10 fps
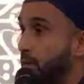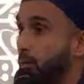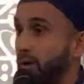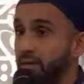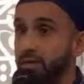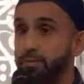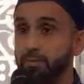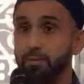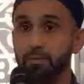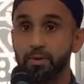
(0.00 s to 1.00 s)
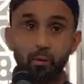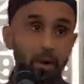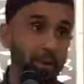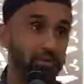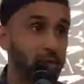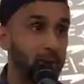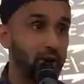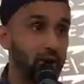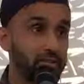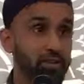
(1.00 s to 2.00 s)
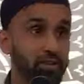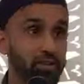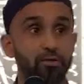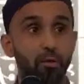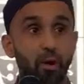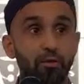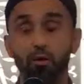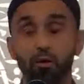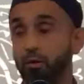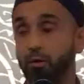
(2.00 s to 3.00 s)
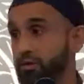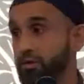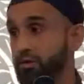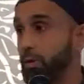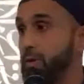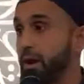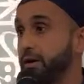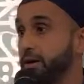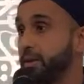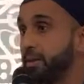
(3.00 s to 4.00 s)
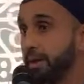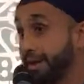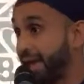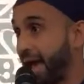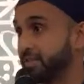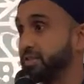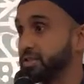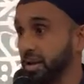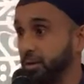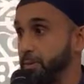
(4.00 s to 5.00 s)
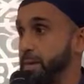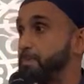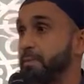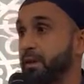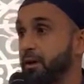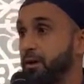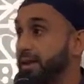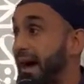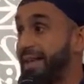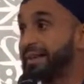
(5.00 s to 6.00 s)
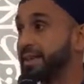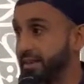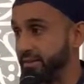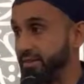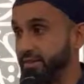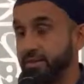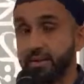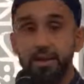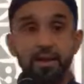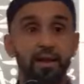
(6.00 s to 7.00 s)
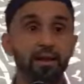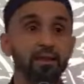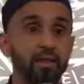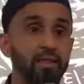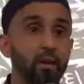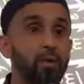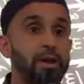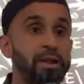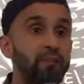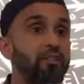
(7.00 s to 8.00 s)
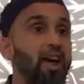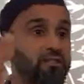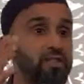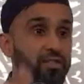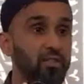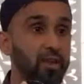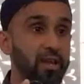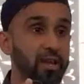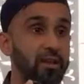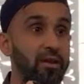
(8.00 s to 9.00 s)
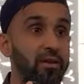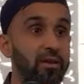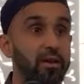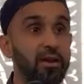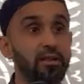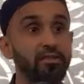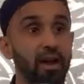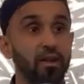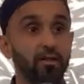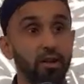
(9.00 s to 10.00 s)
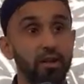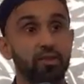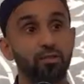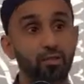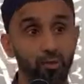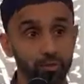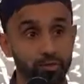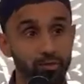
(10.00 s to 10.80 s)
One of my supervisors that I used to work for when I was in corporate America, Catholic gentleman, 9 kids. He said that we never have a screen inside of our kids' rooms.